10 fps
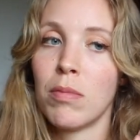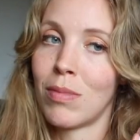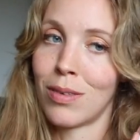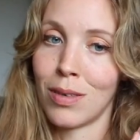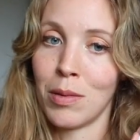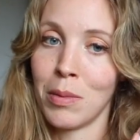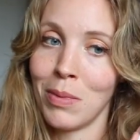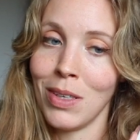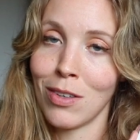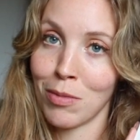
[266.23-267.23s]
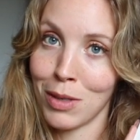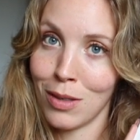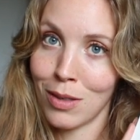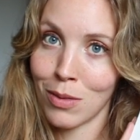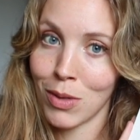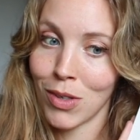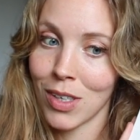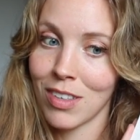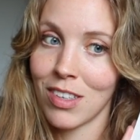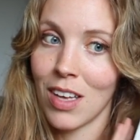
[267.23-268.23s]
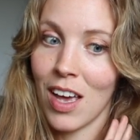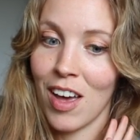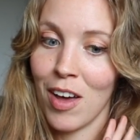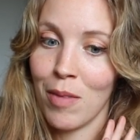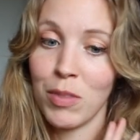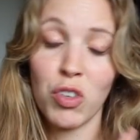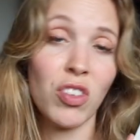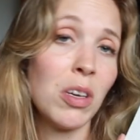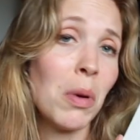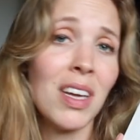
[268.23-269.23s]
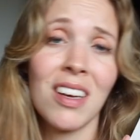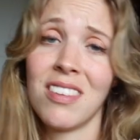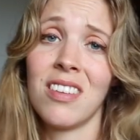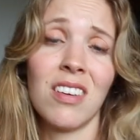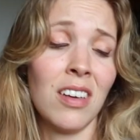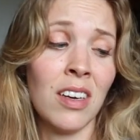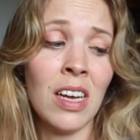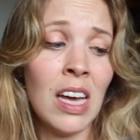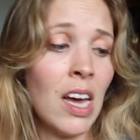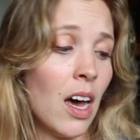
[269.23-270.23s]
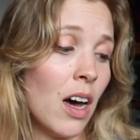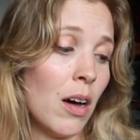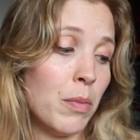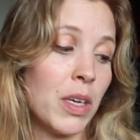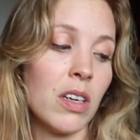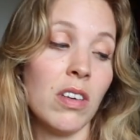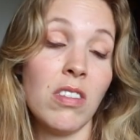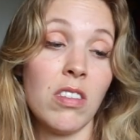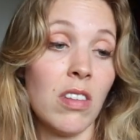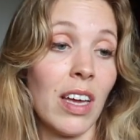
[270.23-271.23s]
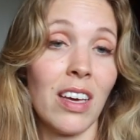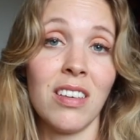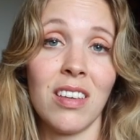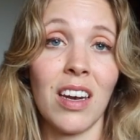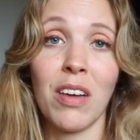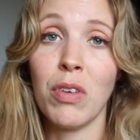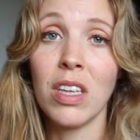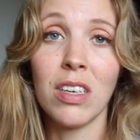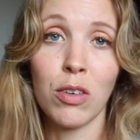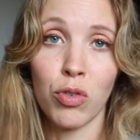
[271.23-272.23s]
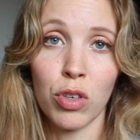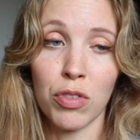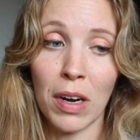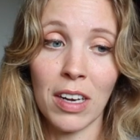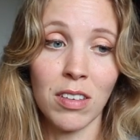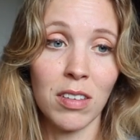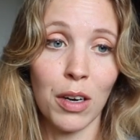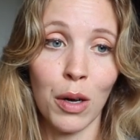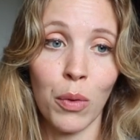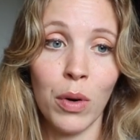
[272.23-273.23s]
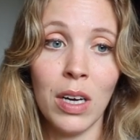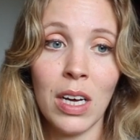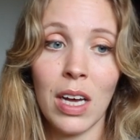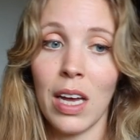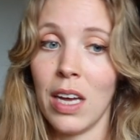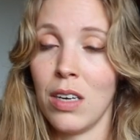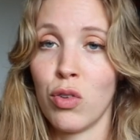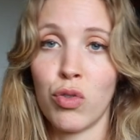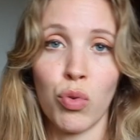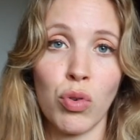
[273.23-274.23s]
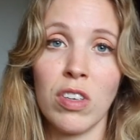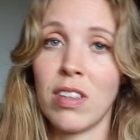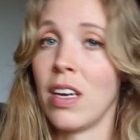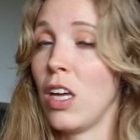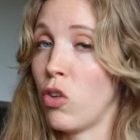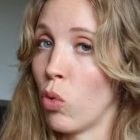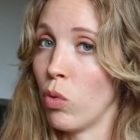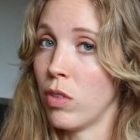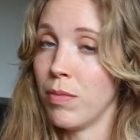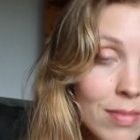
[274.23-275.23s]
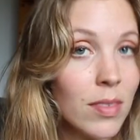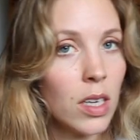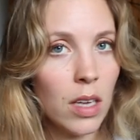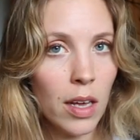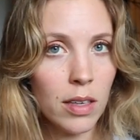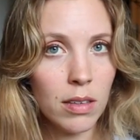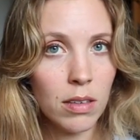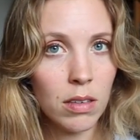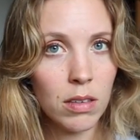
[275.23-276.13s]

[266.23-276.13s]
probably smaller works, just see what he has done. Because like I said, I really did enjoy his writing style and the stories that he told. Then